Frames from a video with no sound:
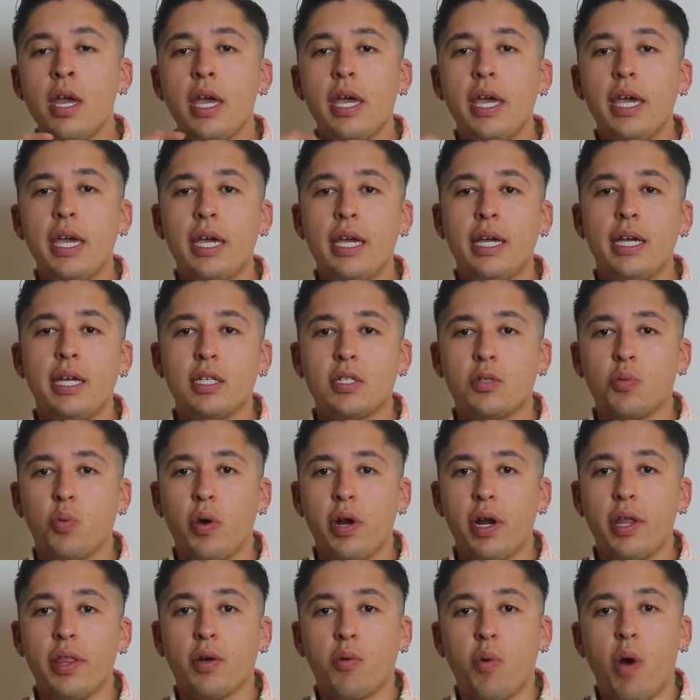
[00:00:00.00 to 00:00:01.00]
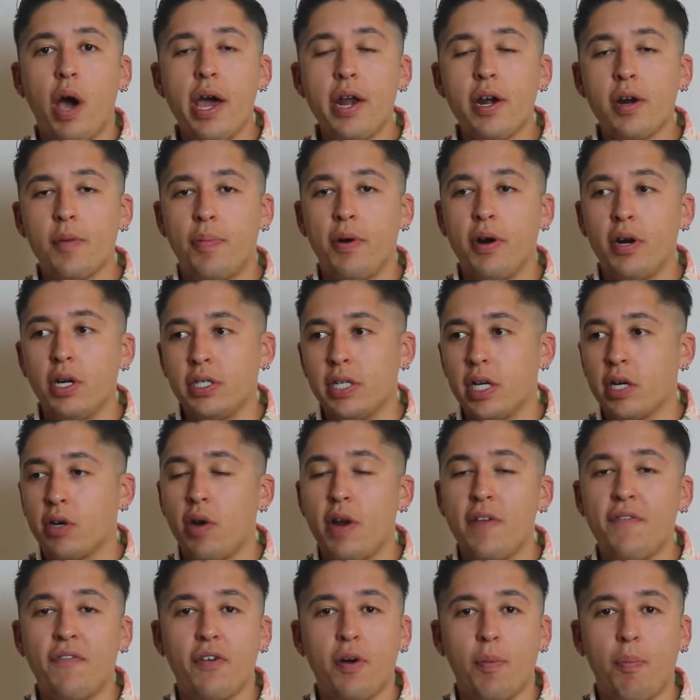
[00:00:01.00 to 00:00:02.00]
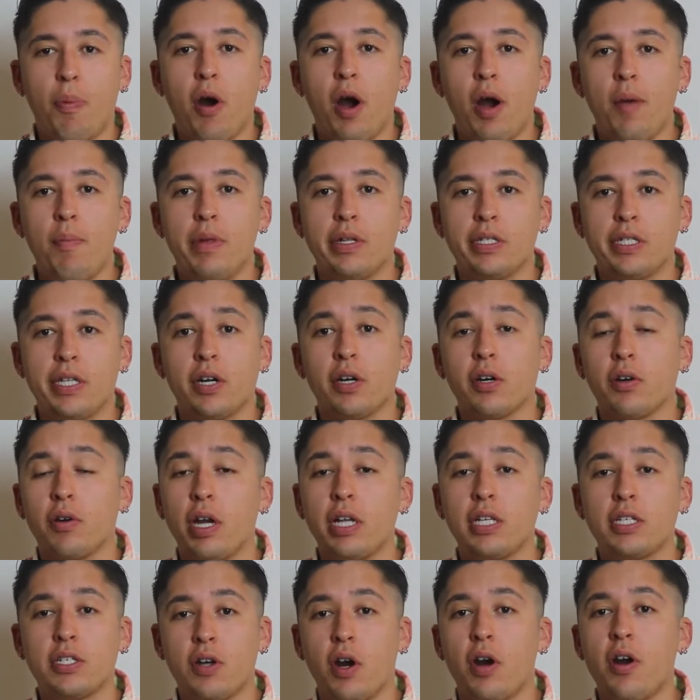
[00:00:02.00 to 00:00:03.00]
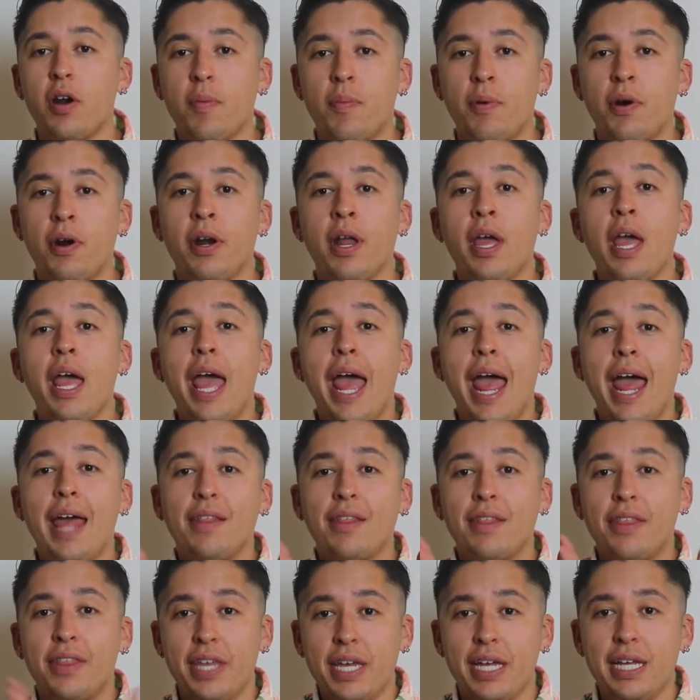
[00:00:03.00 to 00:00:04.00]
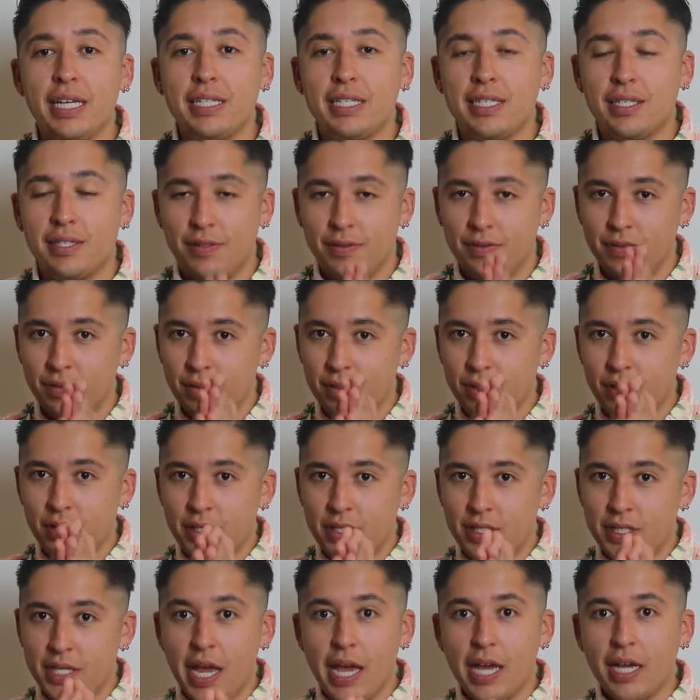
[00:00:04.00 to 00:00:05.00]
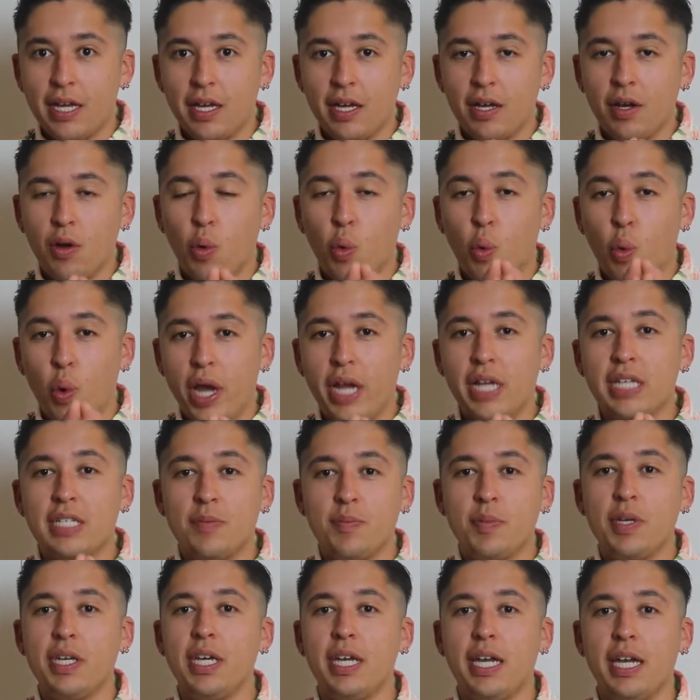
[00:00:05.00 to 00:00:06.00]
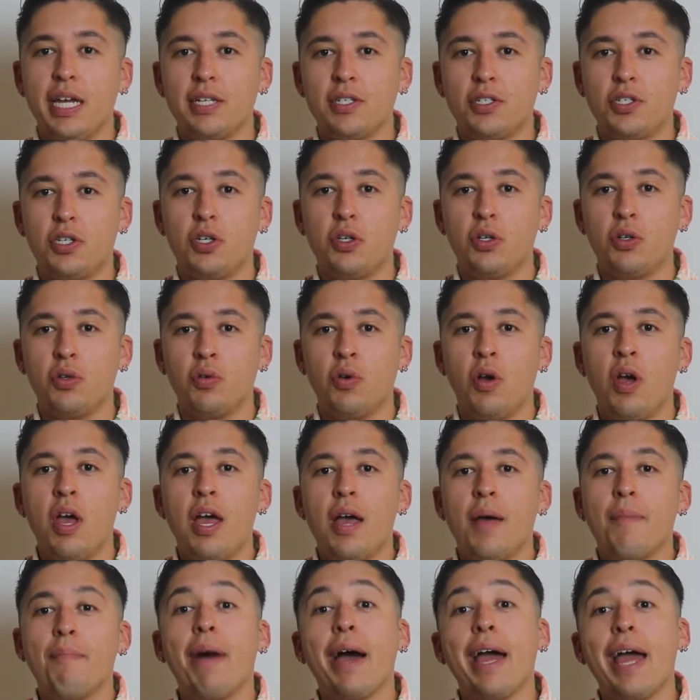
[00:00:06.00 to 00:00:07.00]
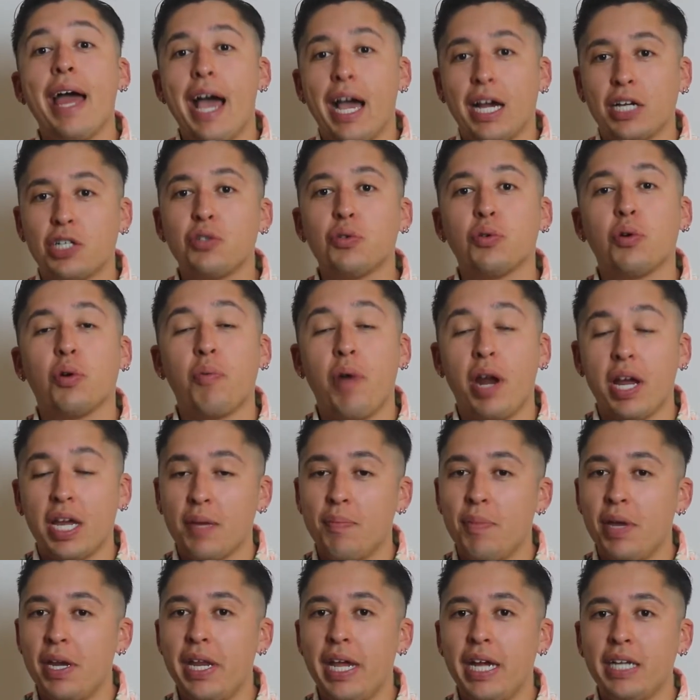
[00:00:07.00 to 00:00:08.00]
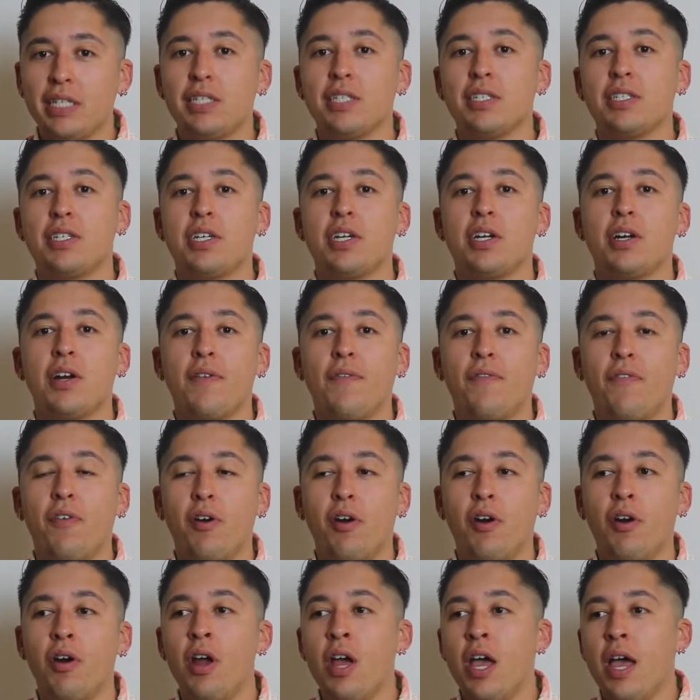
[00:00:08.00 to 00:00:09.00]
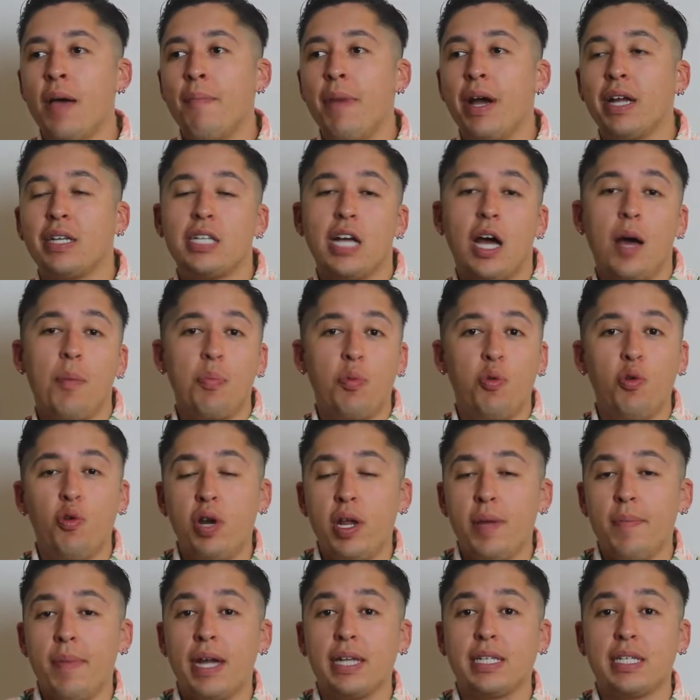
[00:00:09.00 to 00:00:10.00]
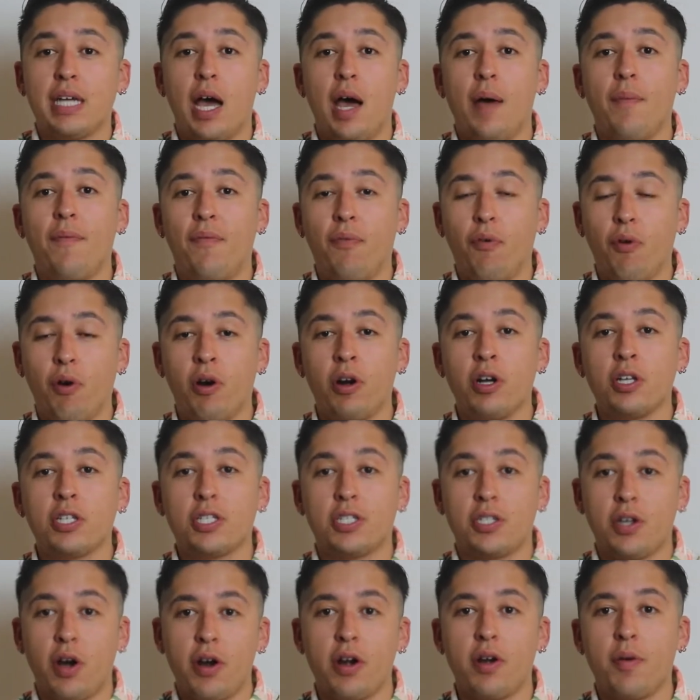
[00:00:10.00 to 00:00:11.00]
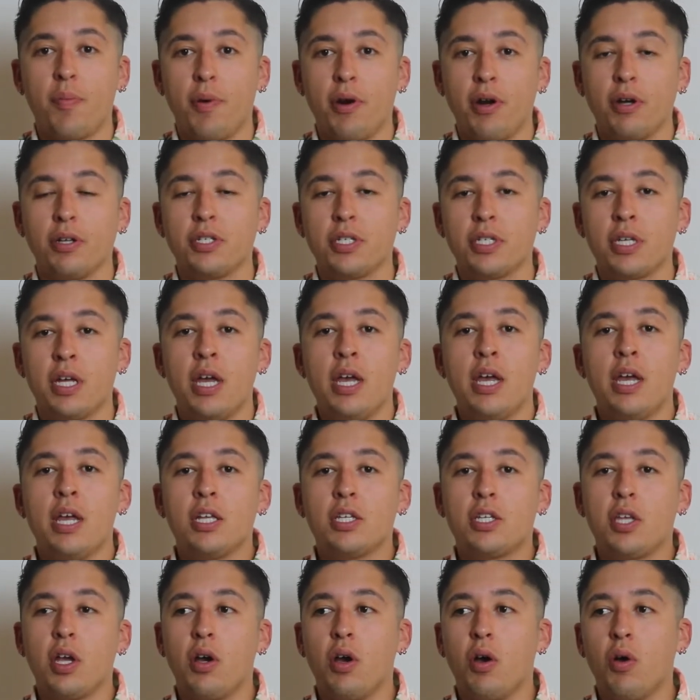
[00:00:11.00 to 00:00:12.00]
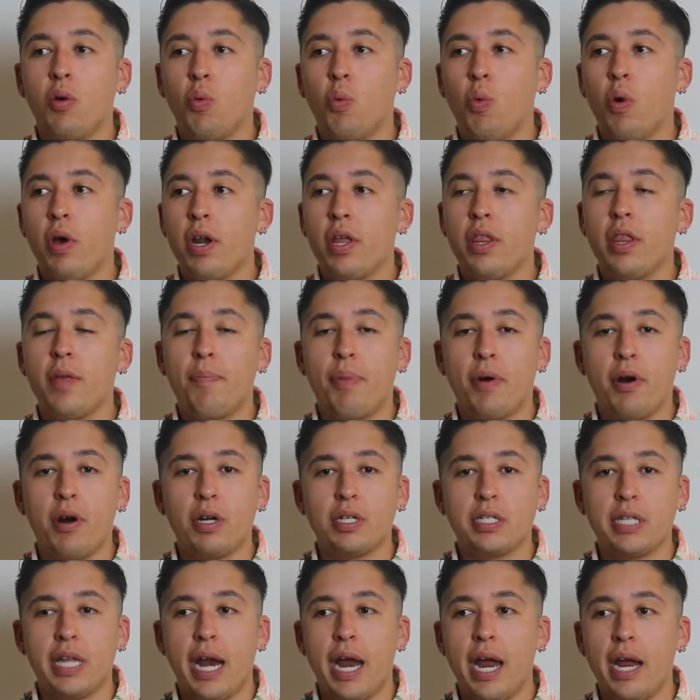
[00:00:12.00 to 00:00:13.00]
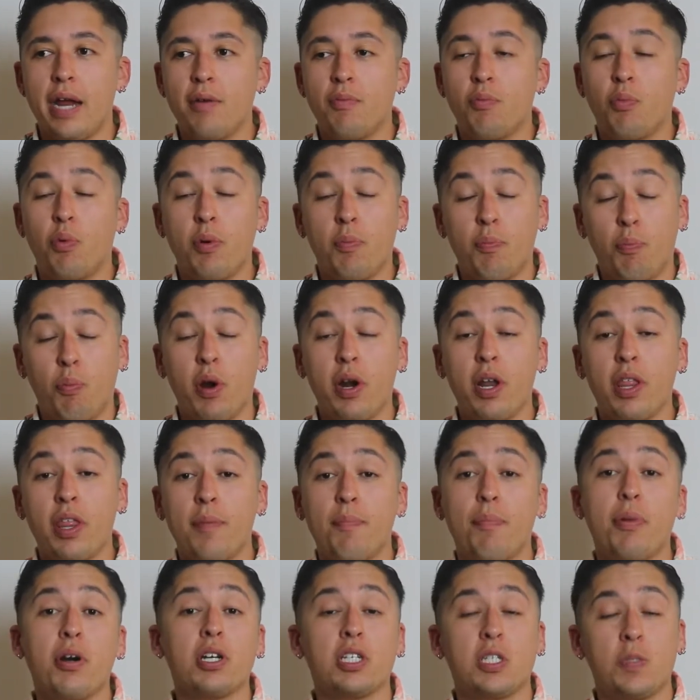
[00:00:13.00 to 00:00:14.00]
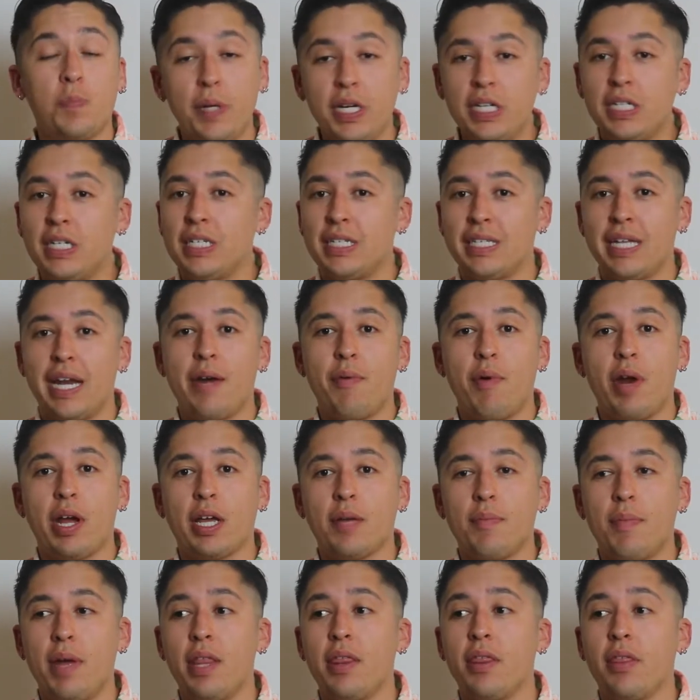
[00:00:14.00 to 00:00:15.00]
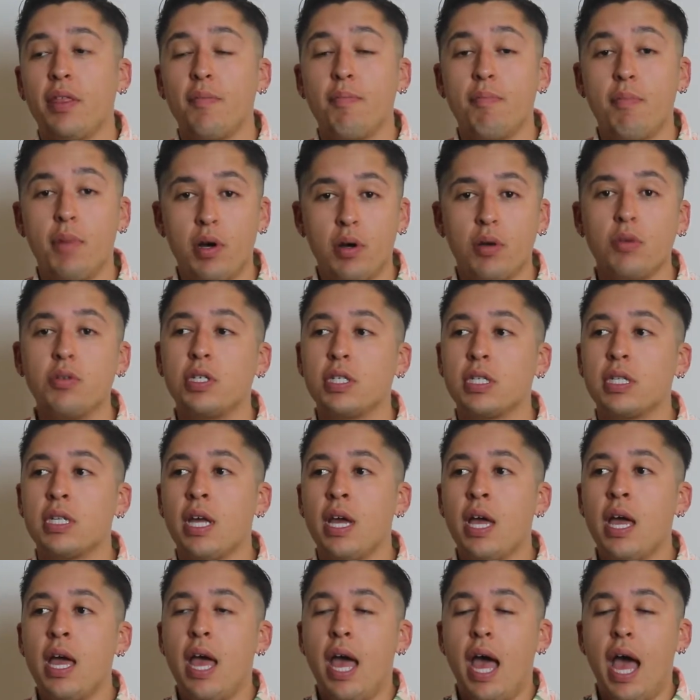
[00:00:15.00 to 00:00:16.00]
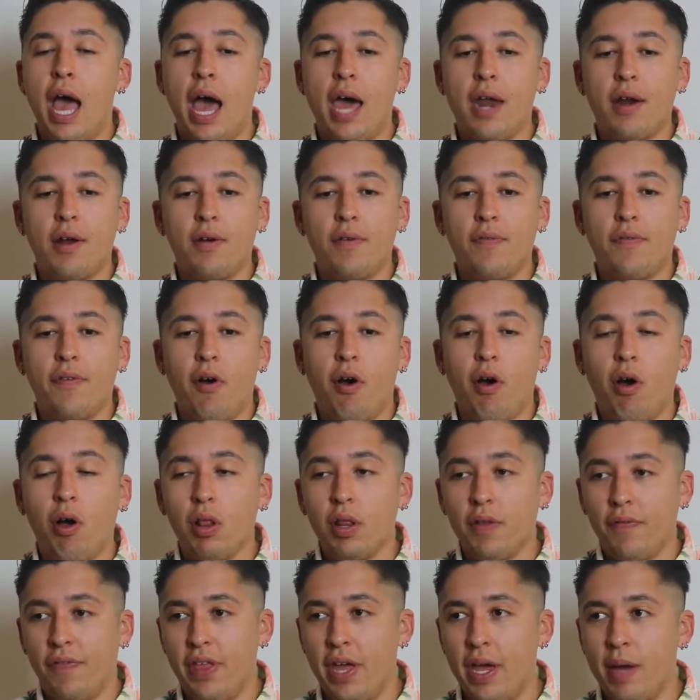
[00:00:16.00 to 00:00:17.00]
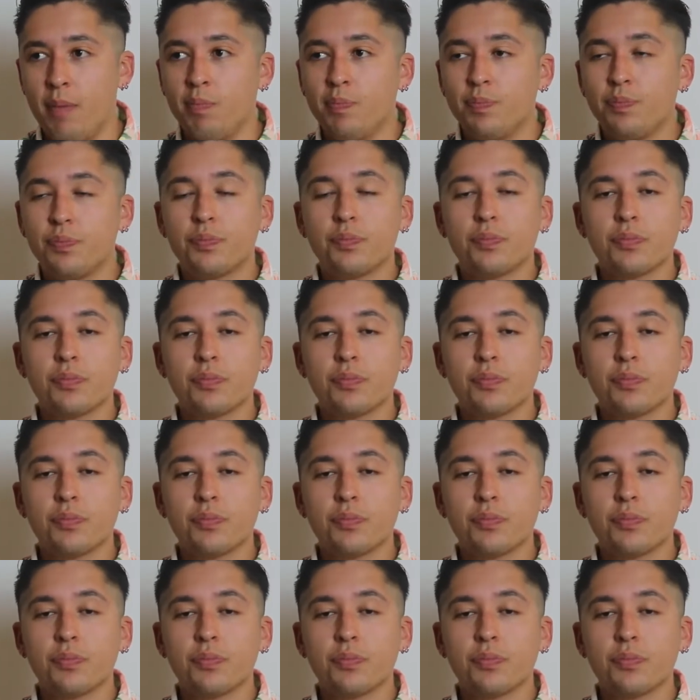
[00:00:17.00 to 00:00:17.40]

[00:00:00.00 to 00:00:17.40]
is one of the quieter birds. They're great for apartments. They're a great starter bird. And this segues me into my actual recommendations here for my top 3, my top 4 starter birds. So one of the bird species that I recommend the most out of all of them,